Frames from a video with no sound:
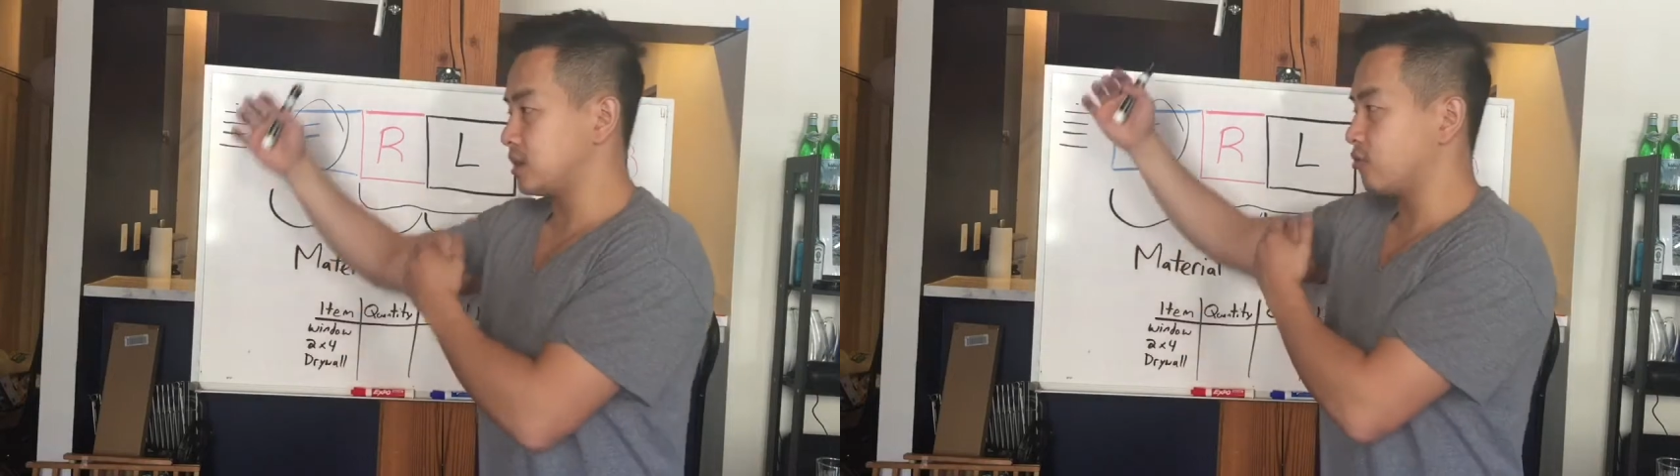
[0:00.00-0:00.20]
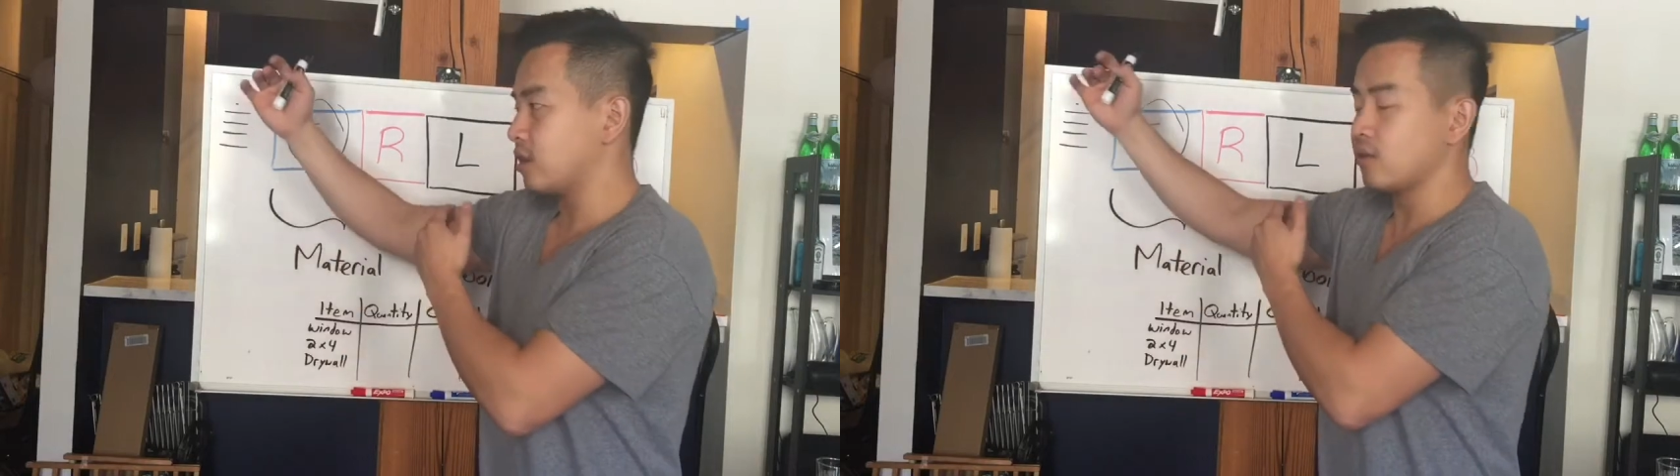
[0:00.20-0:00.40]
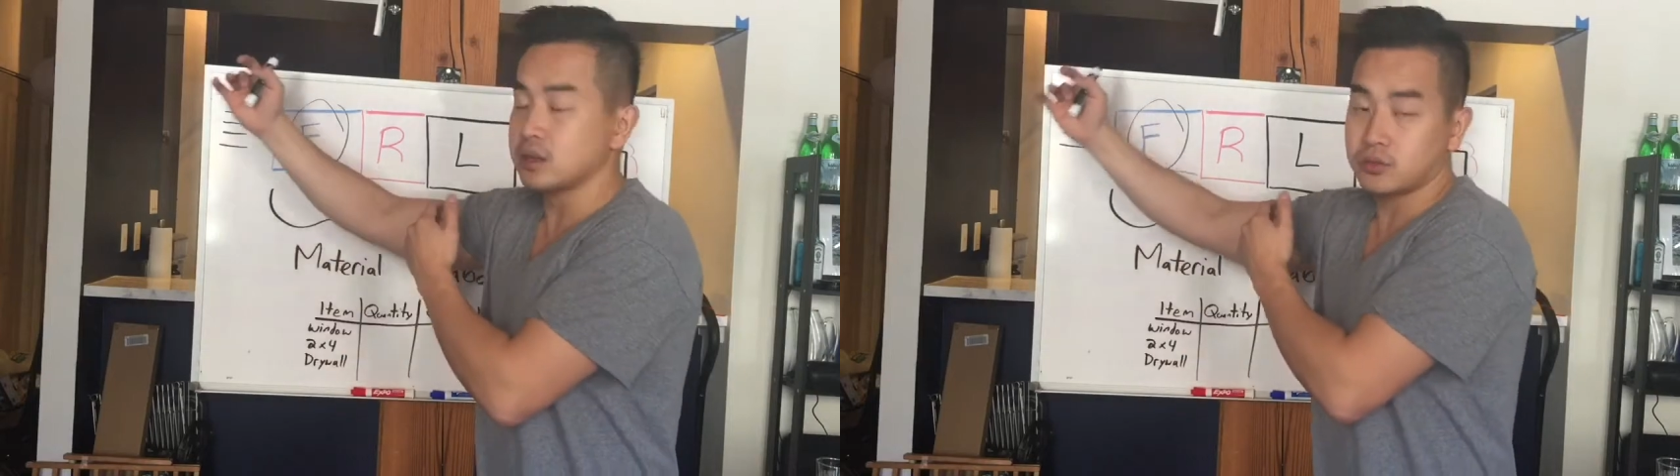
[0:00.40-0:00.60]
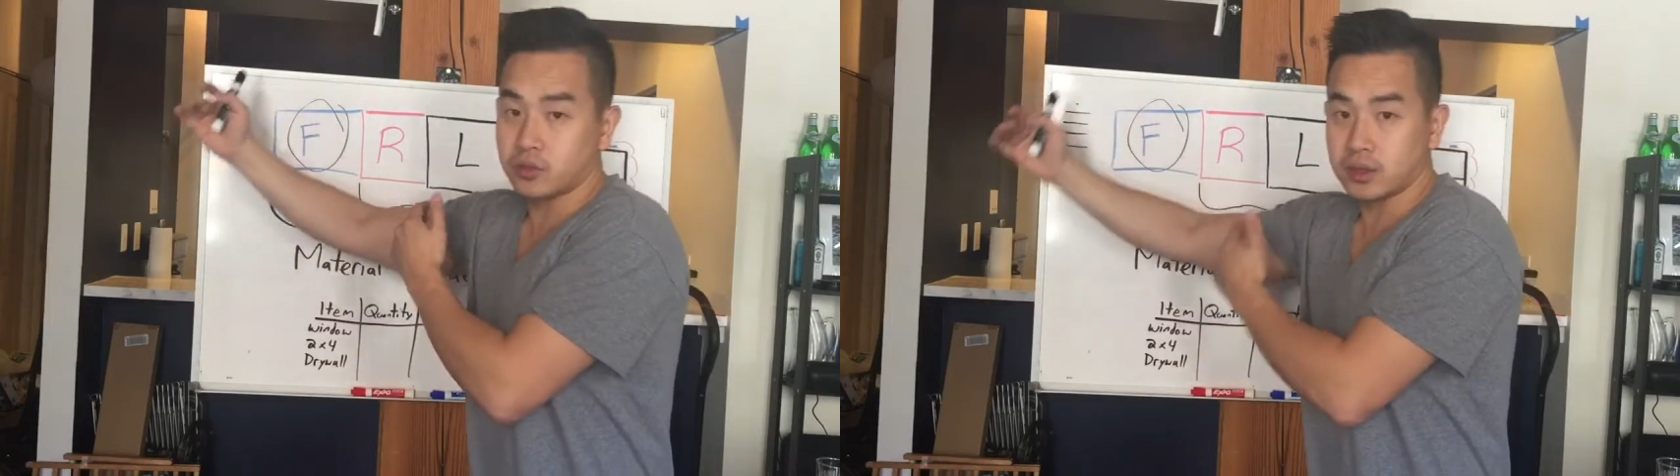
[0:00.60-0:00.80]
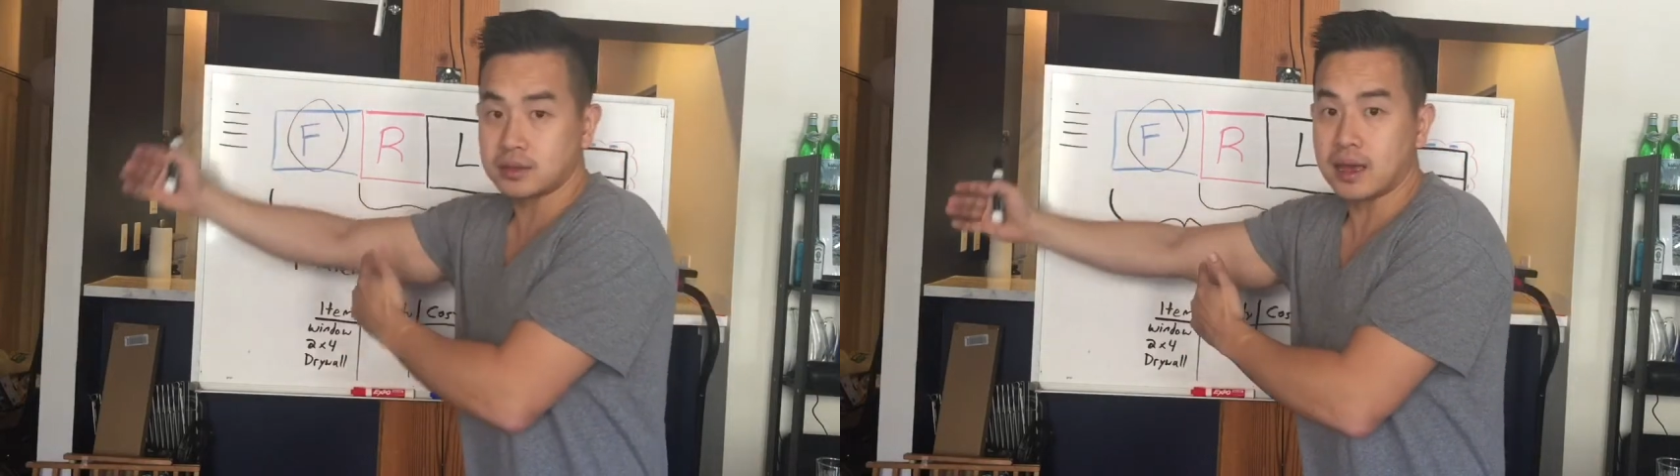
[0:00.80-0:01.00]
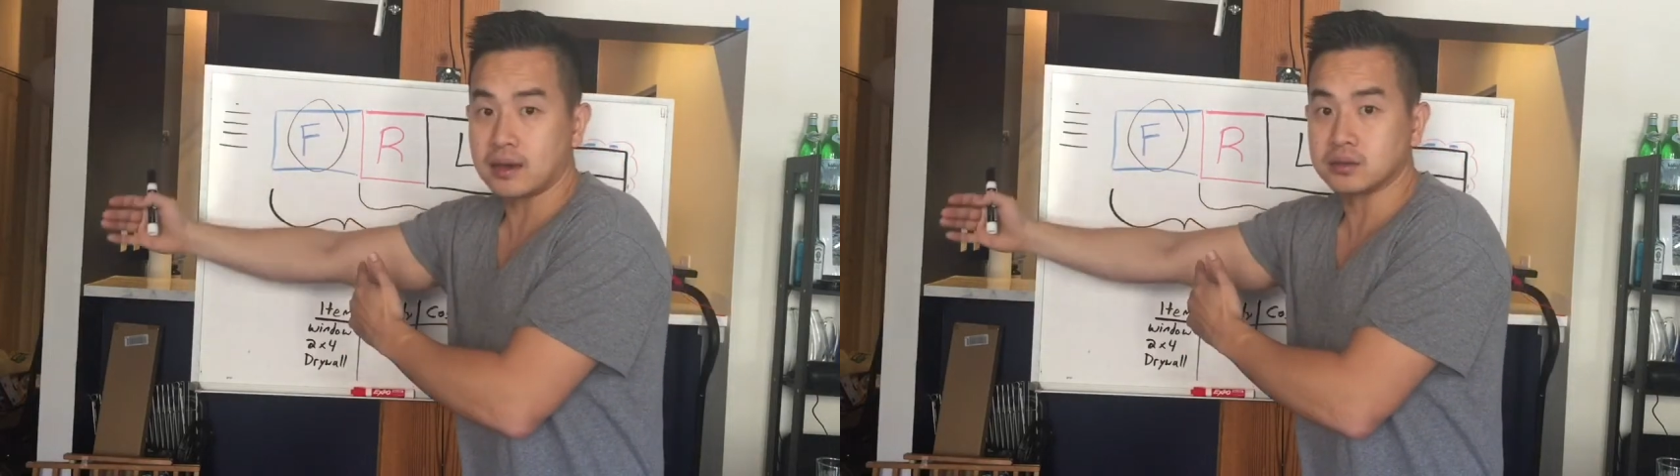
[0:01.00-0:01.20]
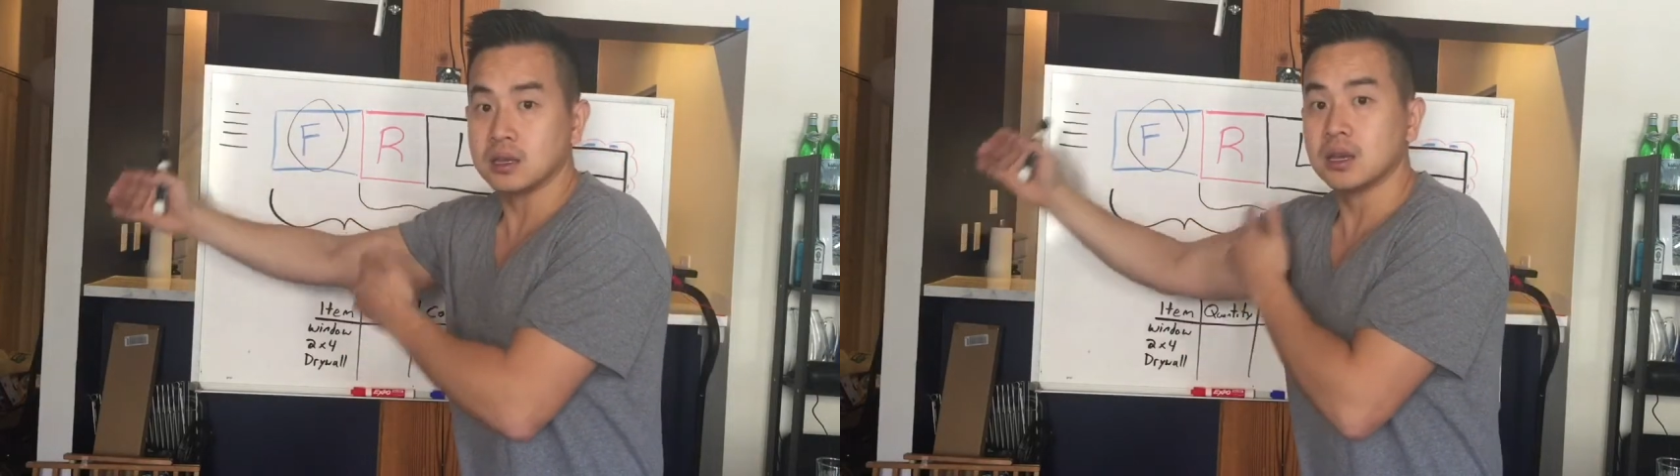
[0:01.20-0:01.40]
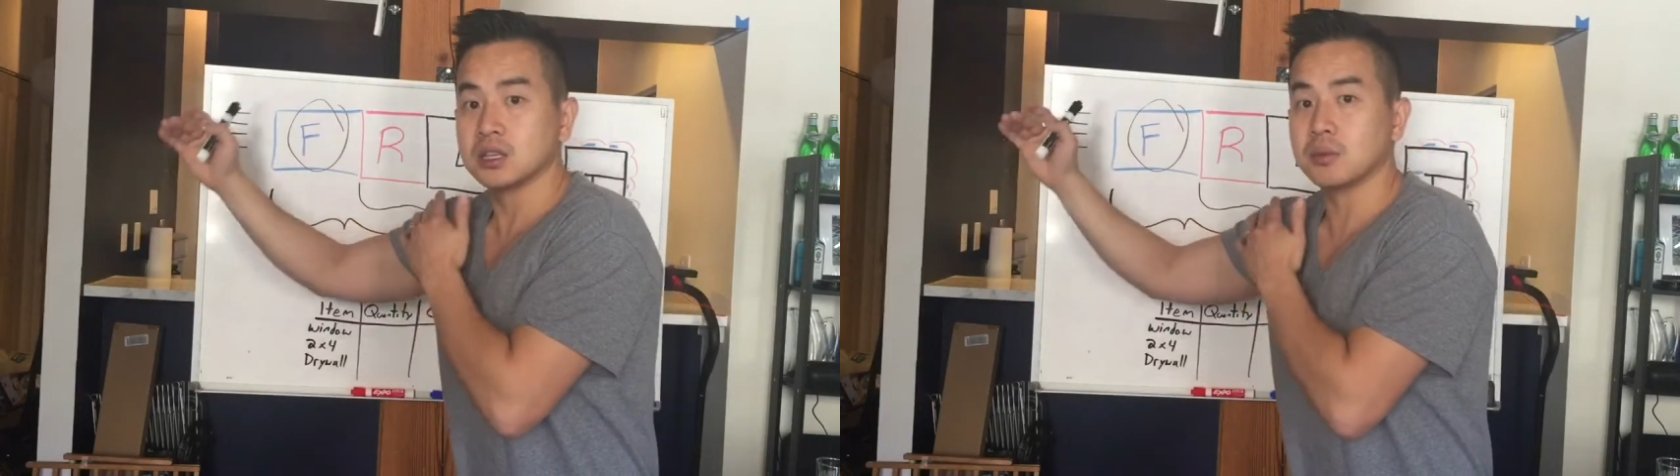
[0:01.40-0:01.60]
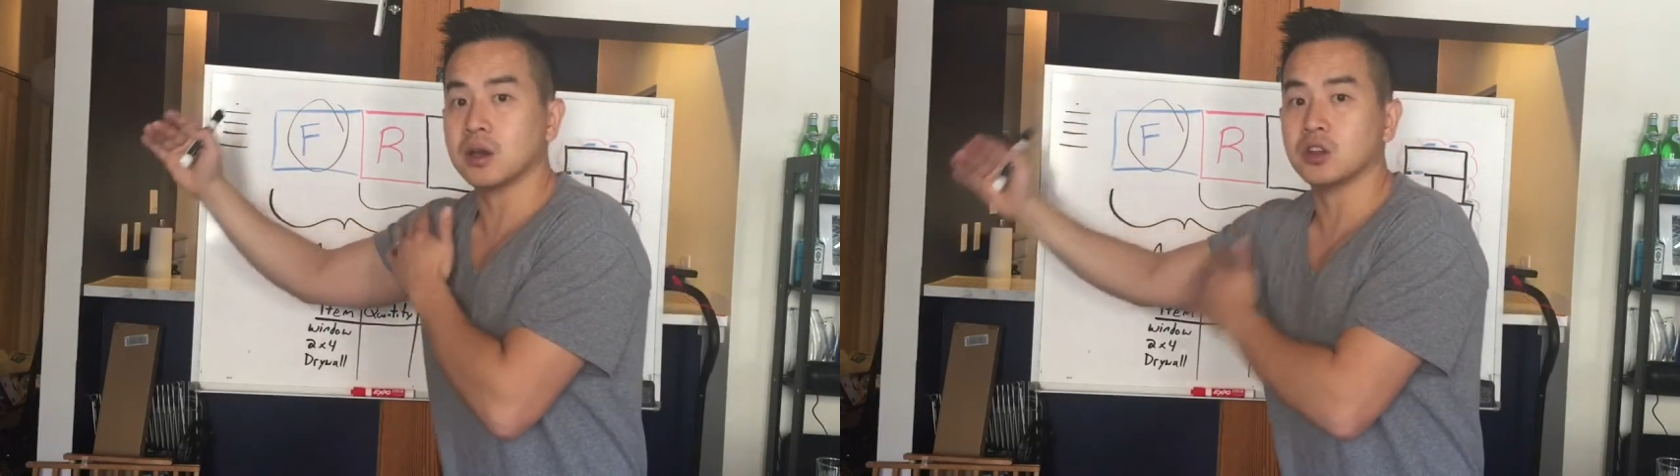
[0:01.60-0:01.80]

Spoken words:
the renovation for this house is gonna be